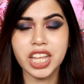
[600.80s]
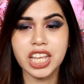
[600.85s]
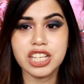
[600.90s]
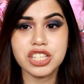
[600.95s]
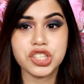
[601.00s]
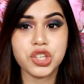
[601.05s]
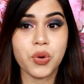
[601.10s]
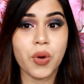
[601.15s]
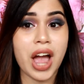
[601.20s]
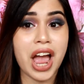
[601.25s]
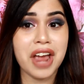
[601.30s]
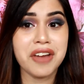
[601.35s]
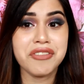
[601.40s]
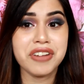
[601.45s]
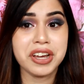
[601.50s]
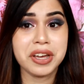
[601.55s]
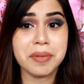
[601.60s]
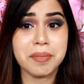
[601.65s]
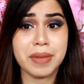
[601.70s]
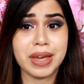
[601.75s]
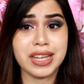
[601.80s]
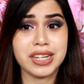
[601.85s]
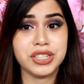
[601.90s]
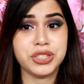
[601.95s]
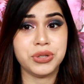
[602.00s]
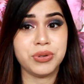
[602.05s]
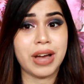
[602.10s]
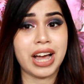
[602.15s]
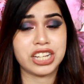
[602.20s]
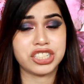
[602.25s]
So I recommend
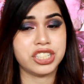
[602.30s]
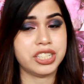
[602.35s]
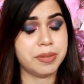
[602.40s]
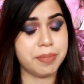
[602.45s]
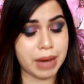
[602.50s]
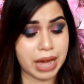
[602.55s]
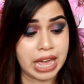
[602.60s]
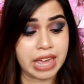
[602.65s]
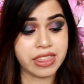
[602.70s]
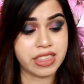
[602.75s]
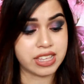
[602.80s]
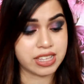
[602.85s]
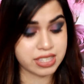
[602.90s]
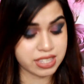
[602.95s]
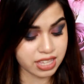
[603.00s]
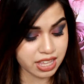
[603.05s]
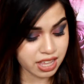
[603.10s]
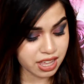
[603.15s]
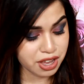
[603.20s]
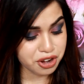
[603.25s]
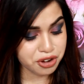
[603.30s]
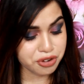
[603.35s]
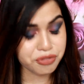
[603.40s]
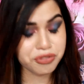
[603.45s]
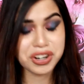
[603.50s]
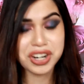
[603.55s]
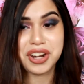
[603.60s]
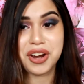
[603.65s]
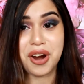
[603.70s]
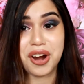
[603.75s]
you actually buy this.
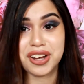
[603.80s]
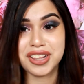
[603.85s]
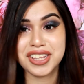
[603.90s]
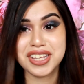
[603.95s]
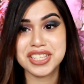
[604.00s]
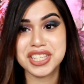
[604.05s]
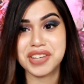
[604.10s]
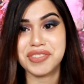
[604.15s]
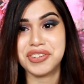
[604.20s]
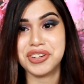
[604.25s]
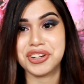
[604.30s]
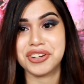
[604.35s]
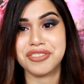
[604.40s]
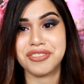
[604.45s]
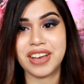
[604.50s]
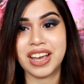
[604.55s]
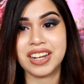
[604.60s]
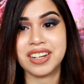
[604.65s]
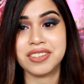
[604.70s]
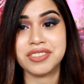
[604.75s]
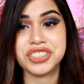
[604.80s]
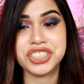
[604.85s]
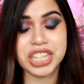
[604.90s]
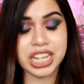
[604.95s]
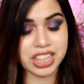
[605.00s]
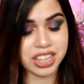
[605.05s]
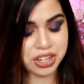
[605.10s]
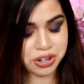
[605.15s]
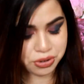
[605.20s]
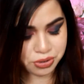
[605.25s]
Regardless if you're a fan of
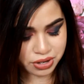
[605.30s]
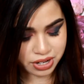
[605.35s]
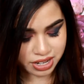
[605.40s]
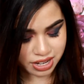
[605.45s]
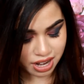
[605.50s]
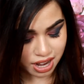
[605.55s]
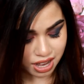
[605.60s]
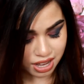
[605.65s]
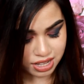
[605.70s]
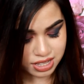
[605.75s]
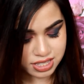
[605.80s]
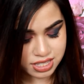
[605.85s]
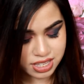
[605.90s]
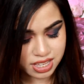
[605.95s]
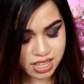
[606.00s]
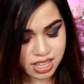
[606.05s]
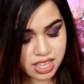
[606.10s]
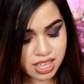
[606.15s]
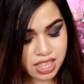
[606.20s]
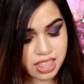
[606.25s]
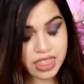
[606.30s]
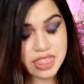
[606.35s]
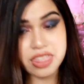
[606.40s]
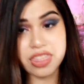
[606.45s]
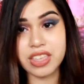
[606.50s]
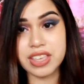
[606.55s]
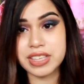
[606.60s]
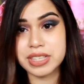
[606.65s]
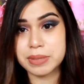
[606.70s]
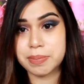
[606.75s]
Shayla or not,
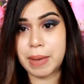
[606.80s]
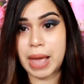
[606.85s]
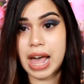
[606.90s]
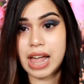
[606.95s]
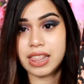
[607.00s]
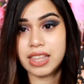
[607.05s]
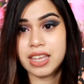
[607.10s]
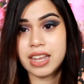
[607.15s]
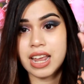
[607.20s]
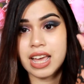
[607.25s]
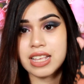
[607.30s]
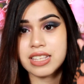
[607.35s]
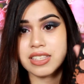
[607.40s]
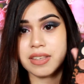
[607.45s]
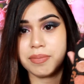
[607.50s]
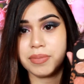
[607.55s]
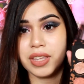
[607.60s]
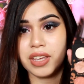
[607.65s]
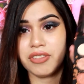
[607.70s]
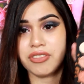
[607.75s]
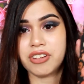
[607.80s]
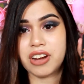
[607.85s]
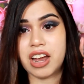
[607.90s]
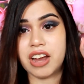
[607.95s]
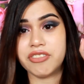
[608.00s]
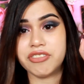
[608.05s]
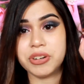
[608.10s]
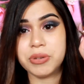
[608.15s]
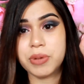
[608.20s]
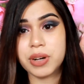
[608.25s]
this palette has something for
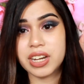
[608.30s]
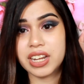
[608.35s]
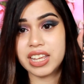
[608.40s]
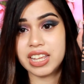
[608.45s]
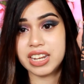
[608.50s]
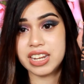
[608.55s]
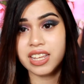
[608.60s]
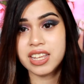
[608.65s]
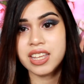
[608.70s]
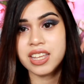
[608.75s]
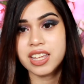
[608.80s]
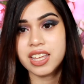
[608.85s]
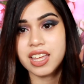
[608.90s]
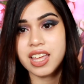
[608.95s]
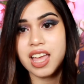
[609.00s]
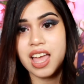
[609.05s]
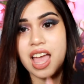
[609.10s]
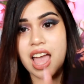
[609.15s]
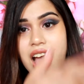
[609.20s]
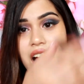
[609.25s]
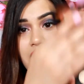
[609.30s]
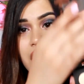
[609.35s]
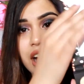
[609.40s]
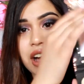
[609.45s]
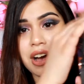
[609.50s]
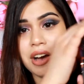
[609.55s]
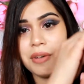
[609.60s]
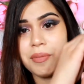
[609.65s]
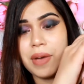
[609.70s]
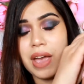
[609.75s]
everyone in it.
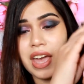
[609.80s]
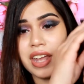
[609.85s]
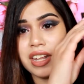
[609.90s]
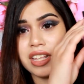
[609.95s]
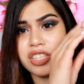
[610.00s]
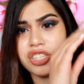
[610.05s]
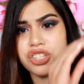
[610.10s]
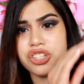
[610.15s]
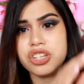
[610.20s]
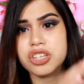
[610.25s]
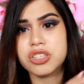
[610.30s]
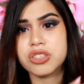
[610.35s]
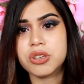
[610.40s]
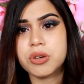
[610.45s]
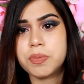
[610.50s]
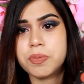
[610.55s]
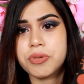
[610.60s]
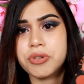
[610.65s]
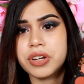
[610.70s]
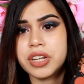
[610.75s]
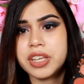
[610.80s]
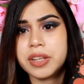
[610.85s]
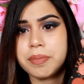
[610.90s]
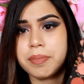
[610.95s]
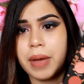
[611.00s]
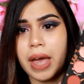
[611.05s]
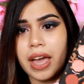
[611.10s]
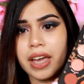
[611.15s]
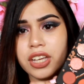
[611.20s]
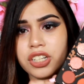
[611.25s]
and it's just so pretty in
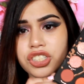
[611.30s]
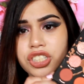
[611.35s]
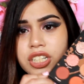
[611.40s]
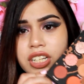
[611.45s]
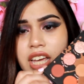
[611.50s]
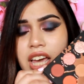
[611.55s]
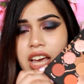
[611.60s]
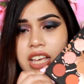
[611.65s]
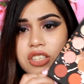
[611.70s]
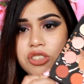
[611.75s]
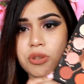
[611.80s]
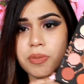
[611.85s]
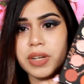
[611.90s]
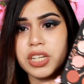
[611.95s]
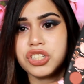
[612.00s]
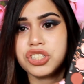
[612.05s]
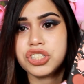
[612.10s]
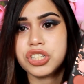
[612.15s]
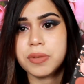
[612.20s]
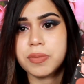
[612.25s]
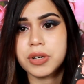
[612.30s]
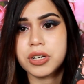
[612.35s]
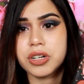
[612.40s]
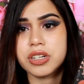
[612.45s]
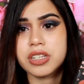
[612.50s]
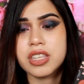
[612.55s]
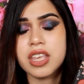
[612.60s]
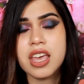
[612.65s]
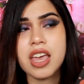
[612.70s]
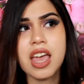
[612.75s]
packaging. It has so many
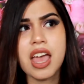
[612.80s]
shimmers.